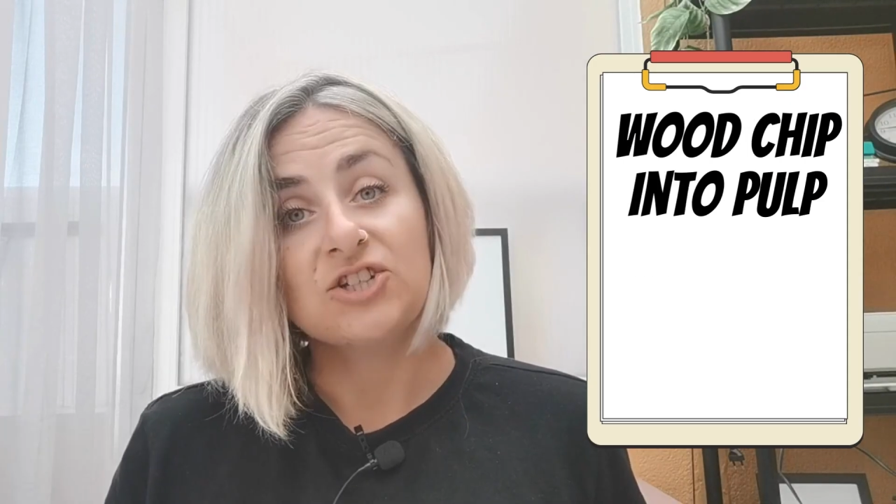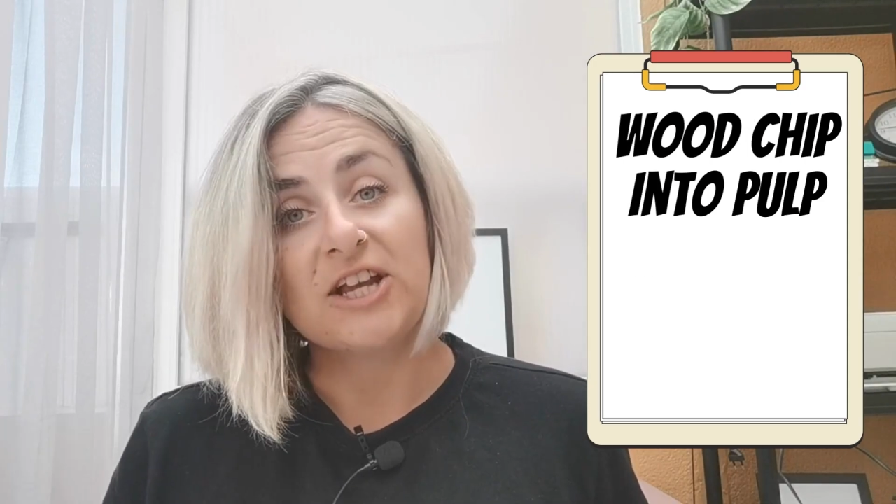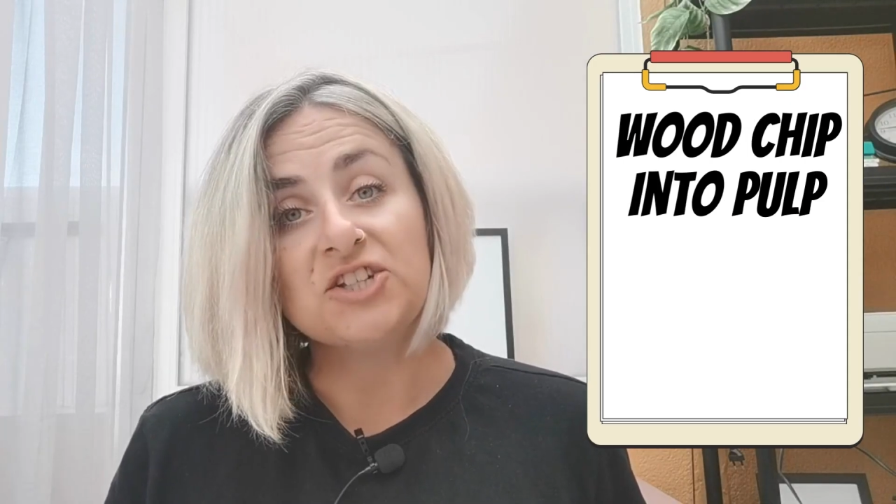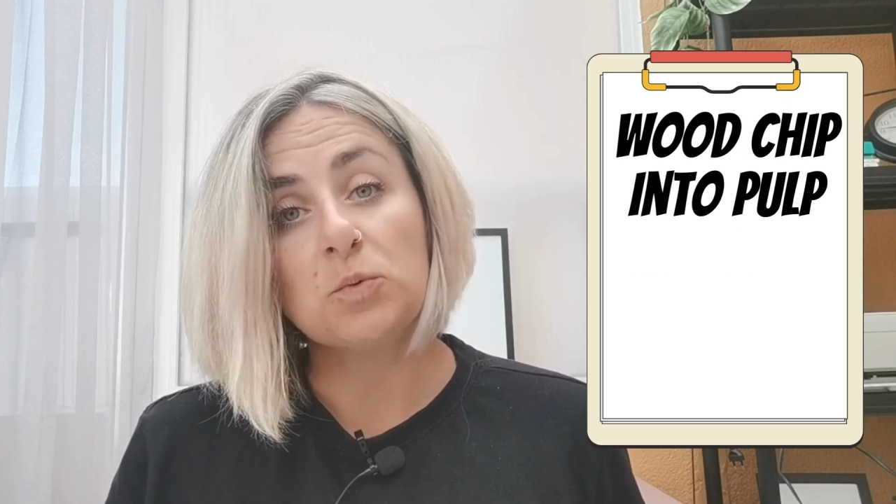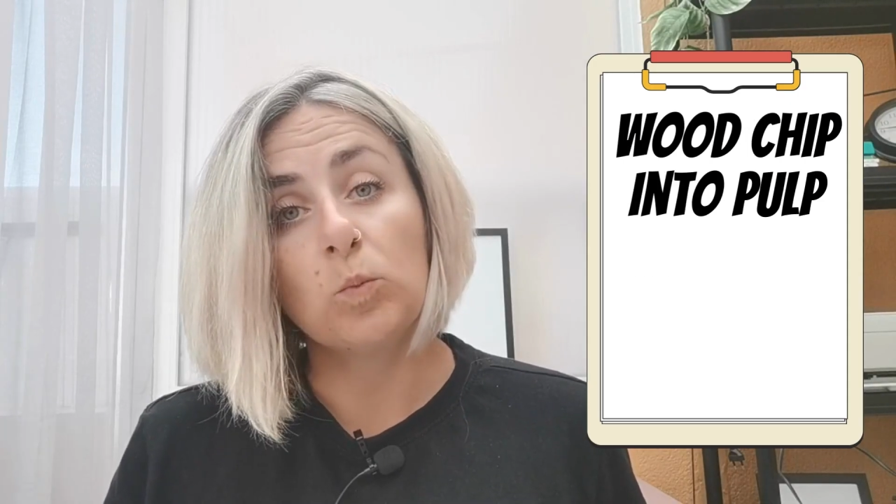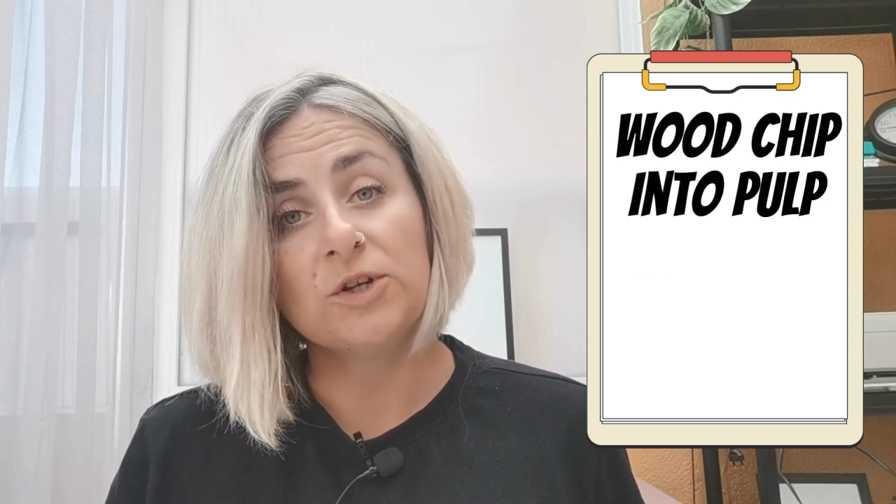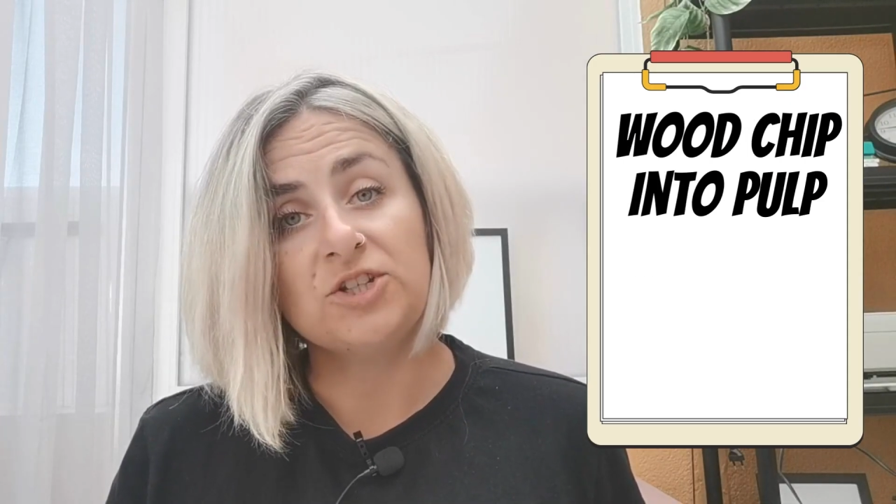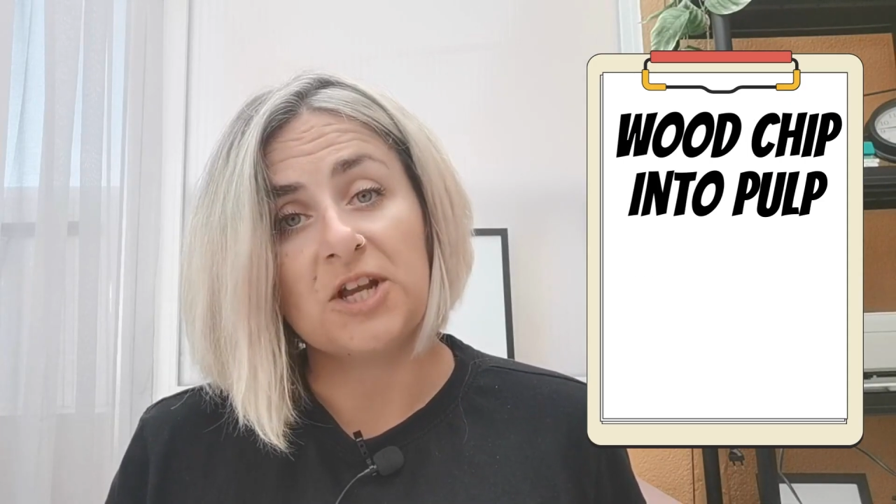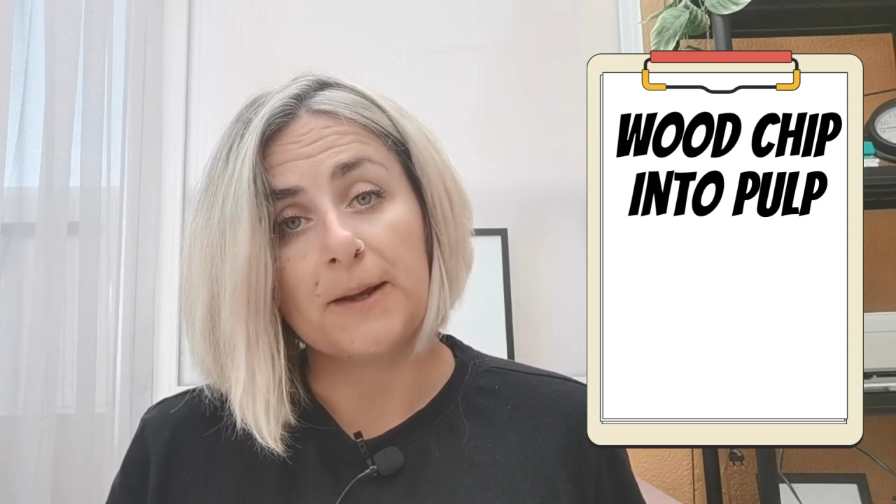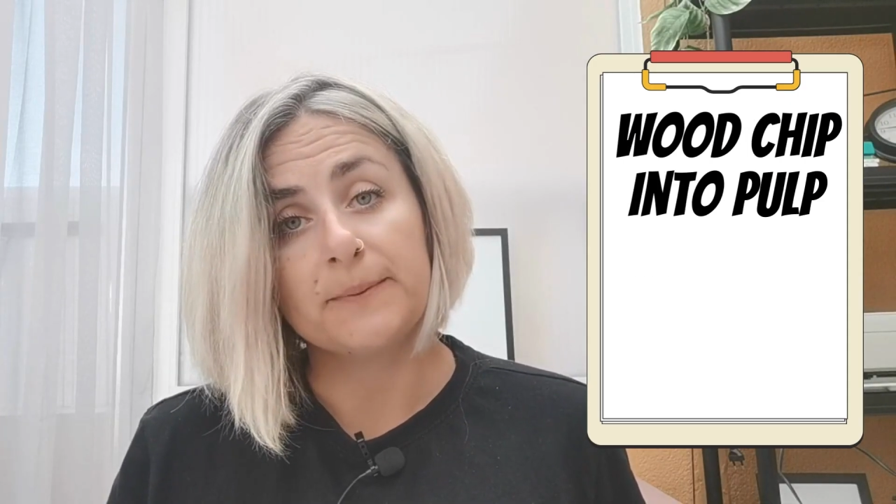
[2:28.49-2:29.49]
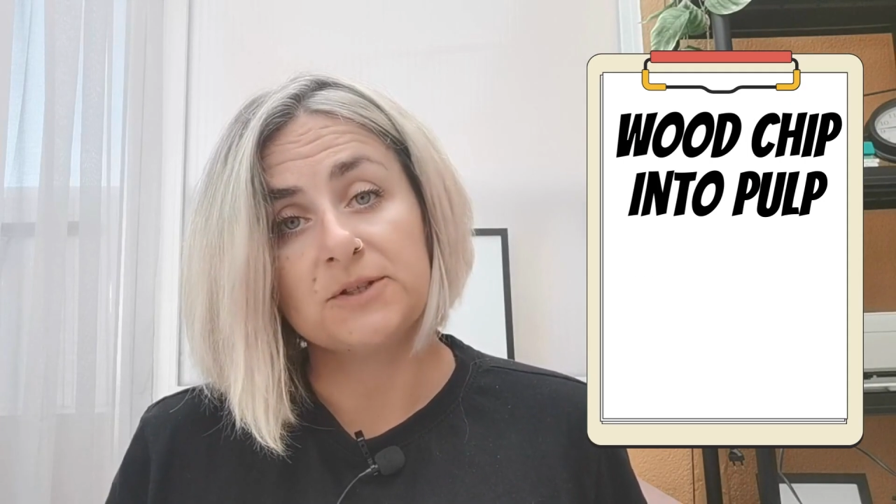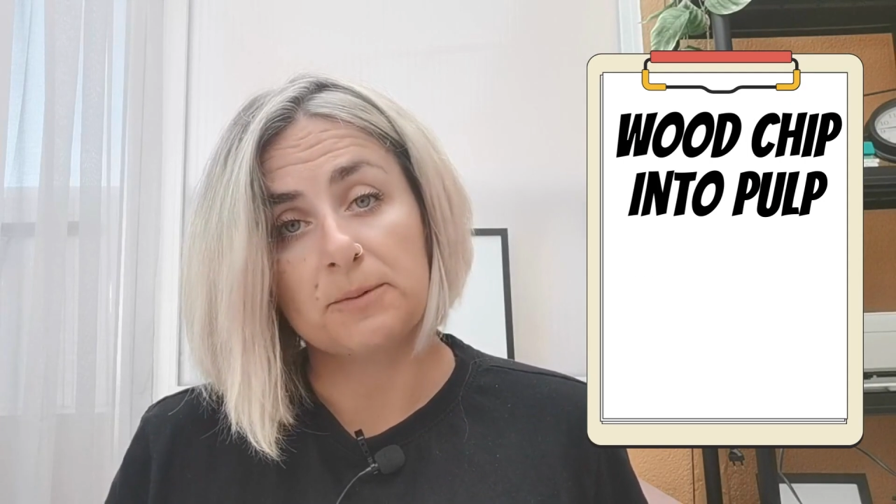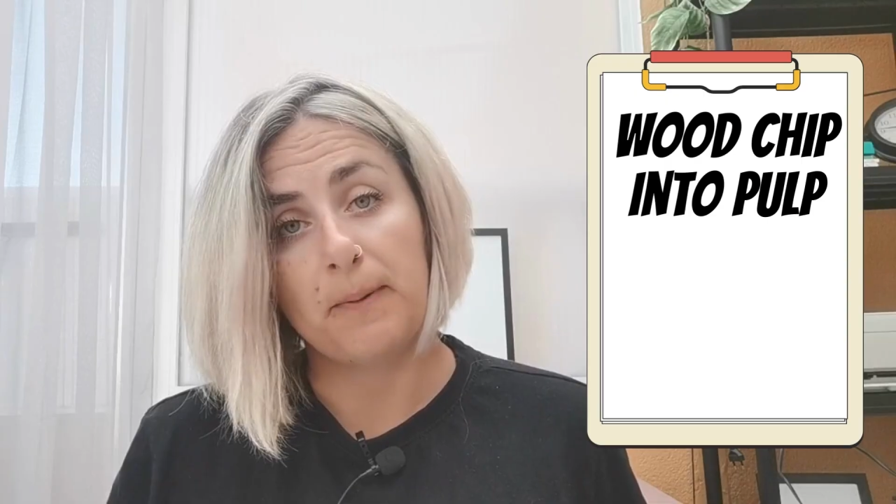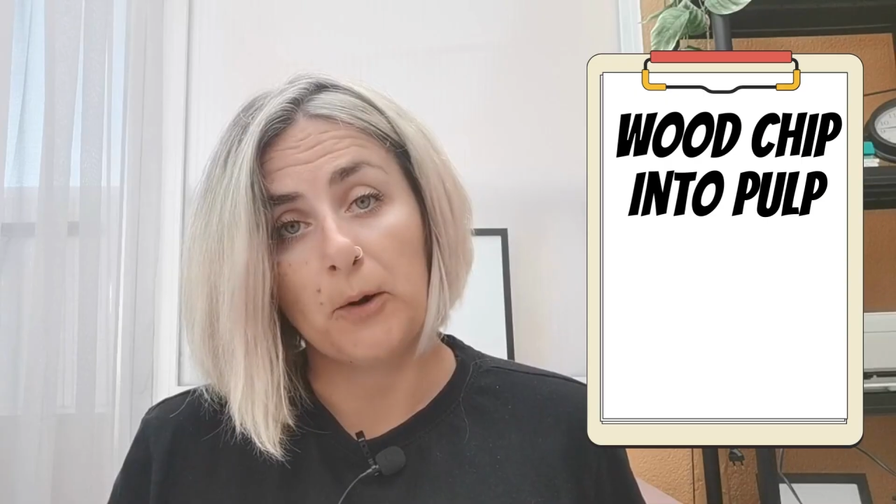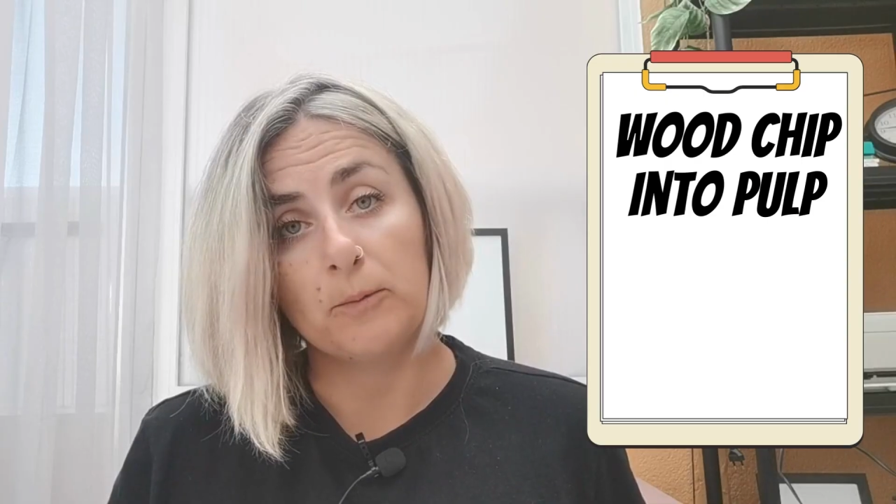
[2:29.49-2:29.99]
changing wood chip
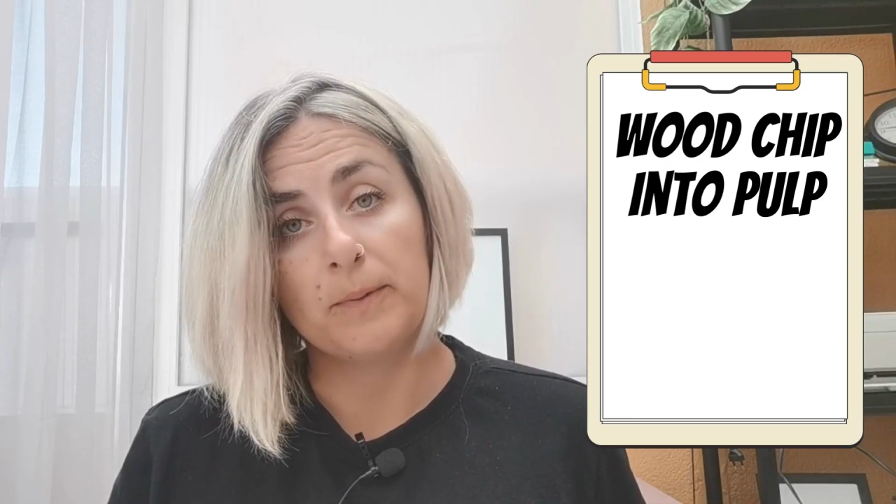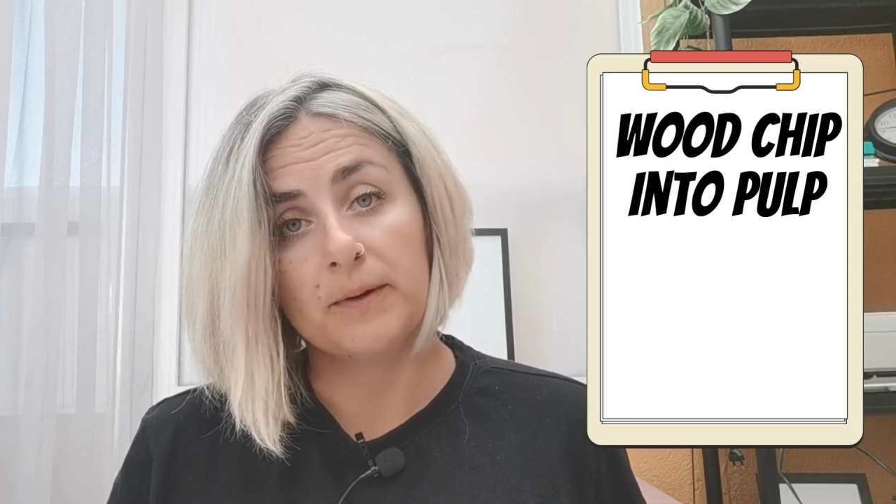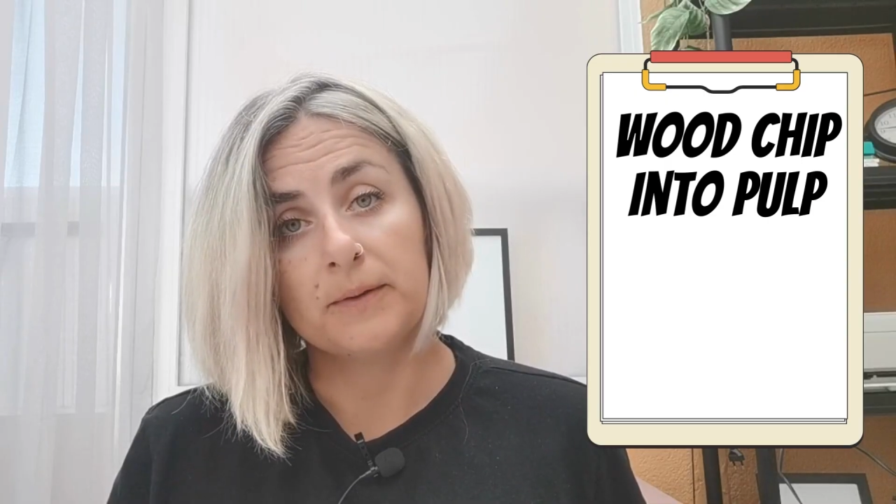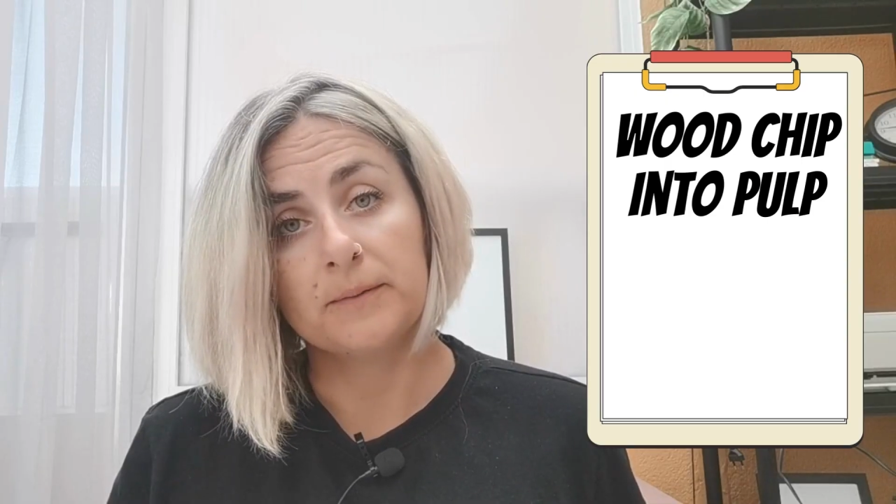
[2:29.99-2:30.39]
to pulp,